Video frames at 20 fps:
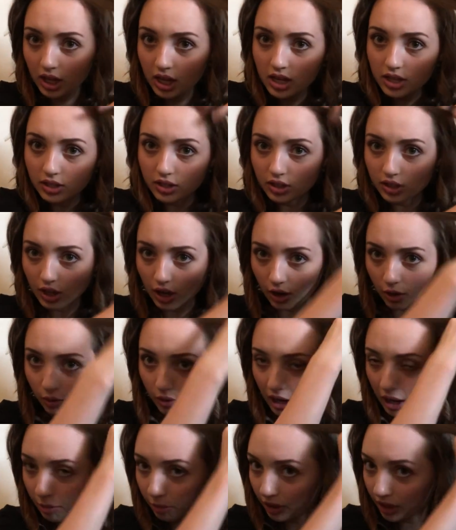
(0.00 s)
So
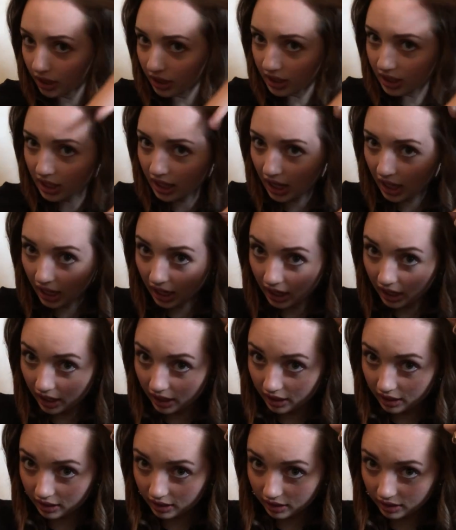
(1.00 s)
I'm gonna
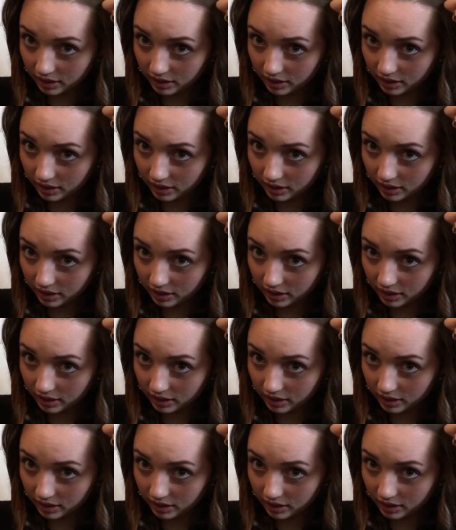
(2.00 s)
take